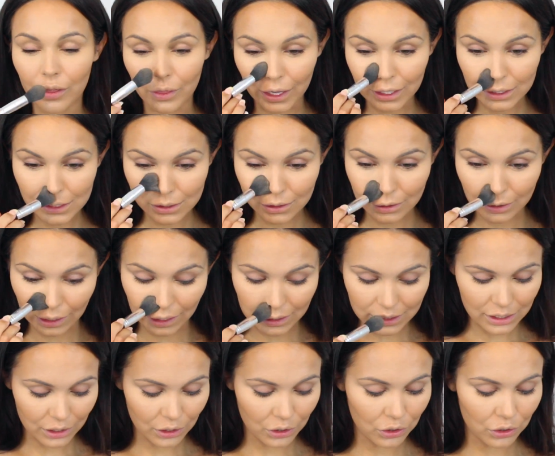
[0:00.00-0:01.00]

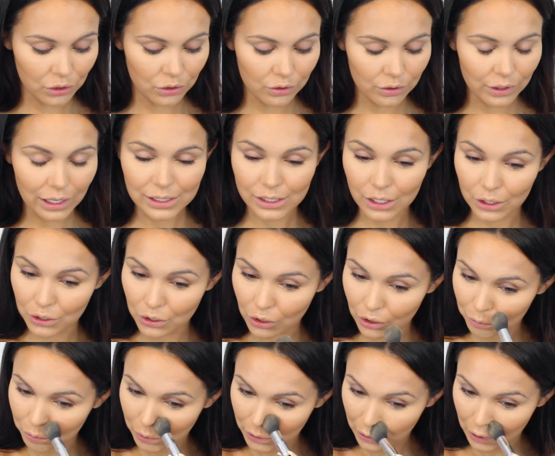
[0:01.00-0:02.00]
That's a
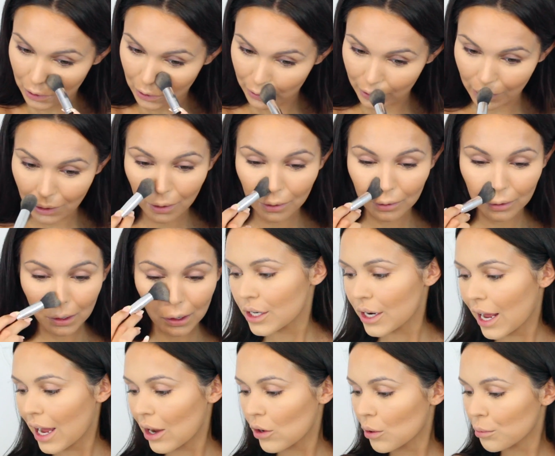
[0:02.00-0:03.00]
good banana. So
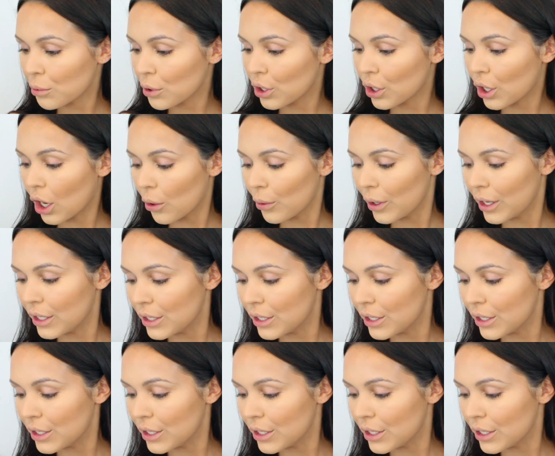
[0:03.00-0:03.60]
now I'm gonna go